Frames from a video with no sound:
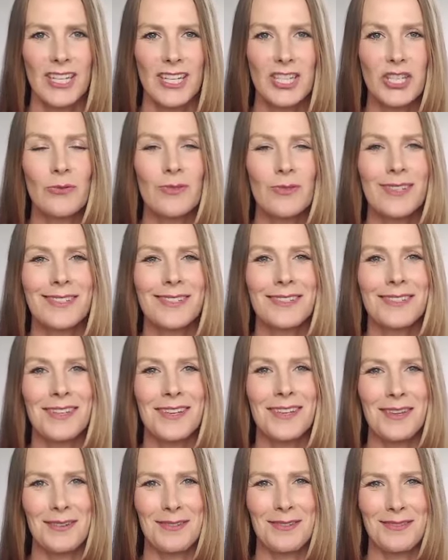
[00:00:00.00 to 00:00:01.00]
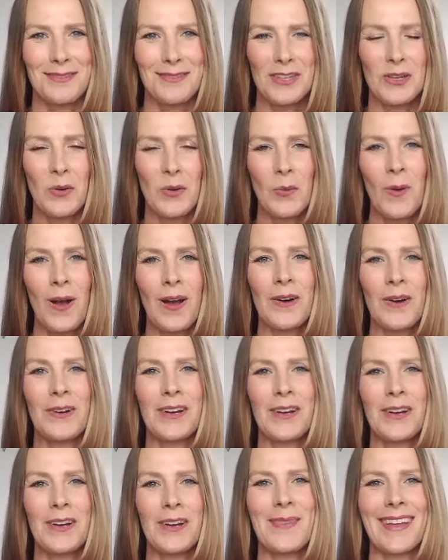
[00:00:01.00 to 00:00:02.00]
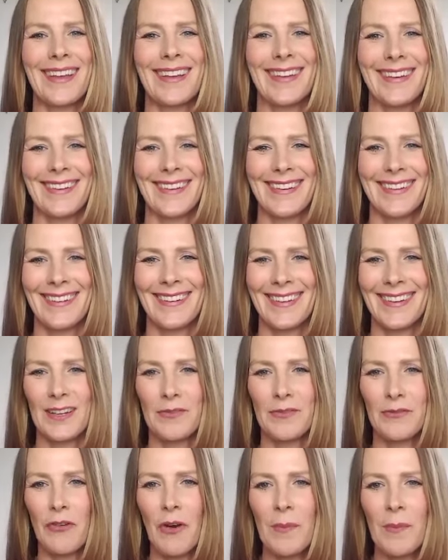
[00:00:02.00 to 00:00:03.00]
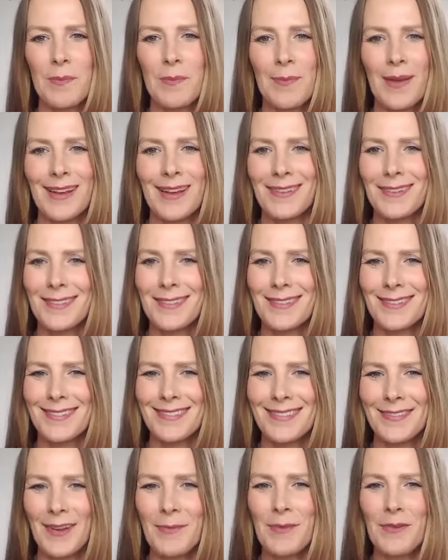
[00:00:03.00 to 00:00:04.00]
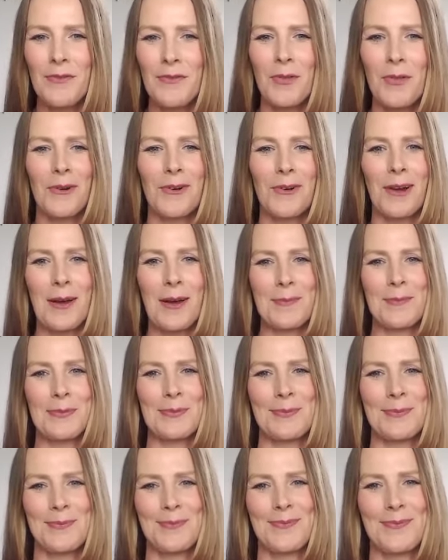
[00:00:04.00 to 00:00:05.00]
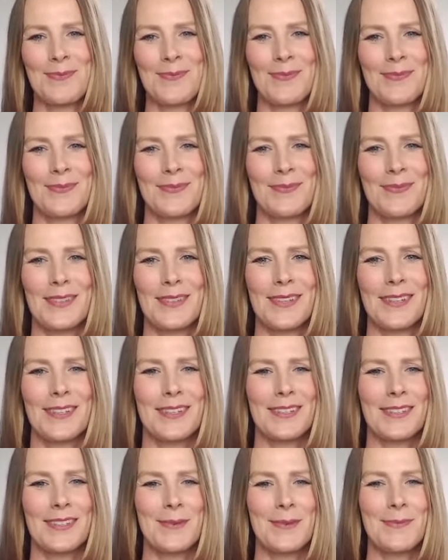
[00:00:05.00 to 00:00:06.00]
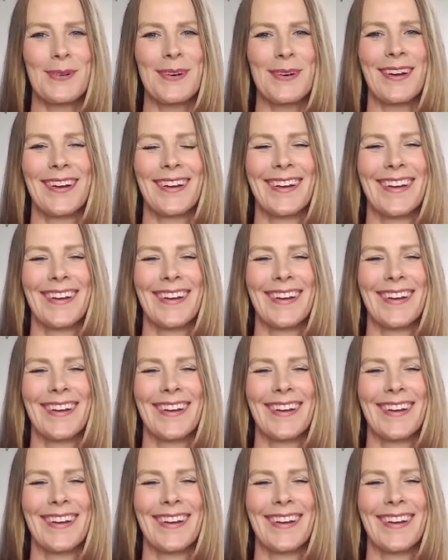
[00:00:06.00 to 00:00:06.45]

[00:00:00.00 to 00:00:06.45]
to receive, to welcome in from the base, from the floor up. Super.